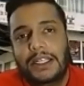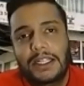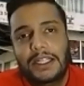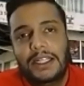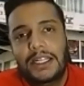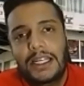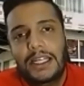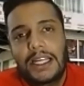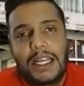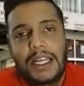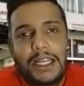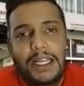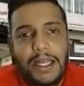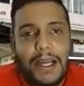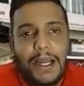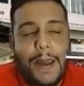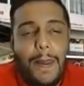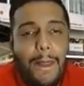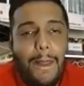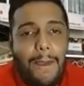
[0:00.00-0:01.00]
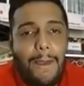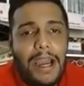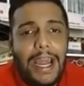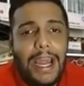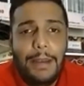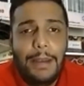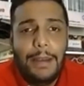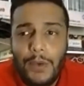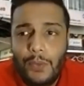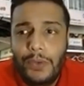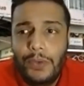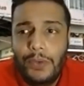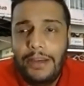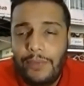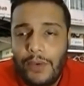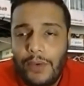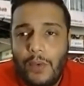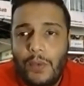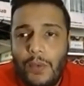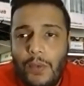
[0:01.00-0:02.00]
Yeah. And moving
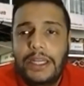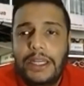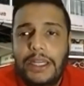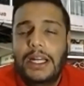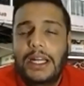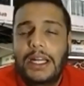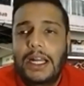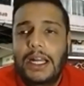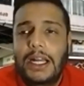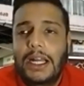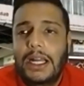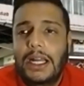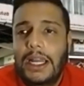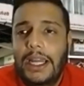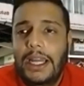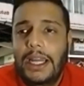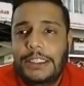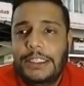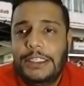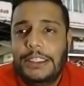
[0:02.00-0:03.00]
forward, as